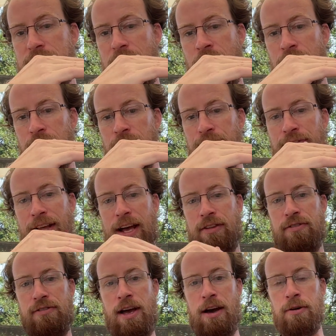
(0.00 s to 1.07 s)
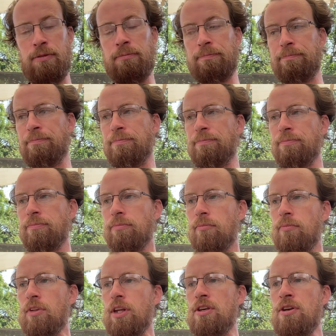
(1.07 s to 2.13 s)
down and flattens out,
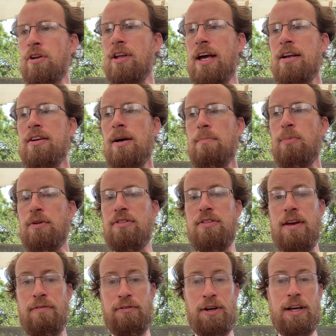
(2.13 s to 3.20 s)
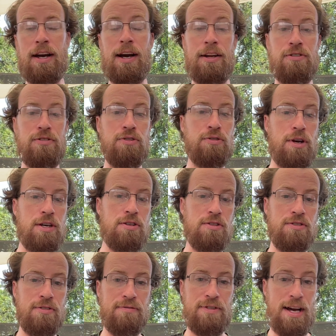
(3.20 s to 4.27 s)
you'll end up with different
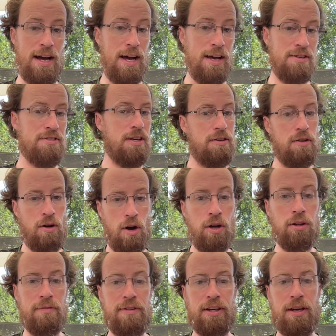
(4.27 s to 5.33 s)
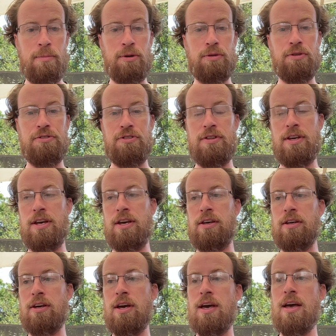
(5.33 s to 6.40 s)
concentrations of dyes and all of the chemicals in the
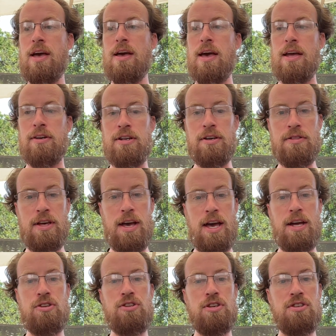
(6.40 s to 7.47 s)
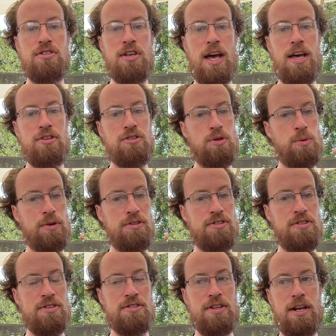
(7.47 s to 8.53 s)
ink near the edges as
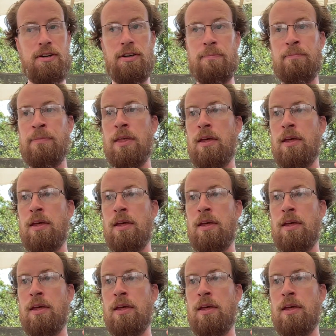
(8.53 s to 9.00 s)
towards the center.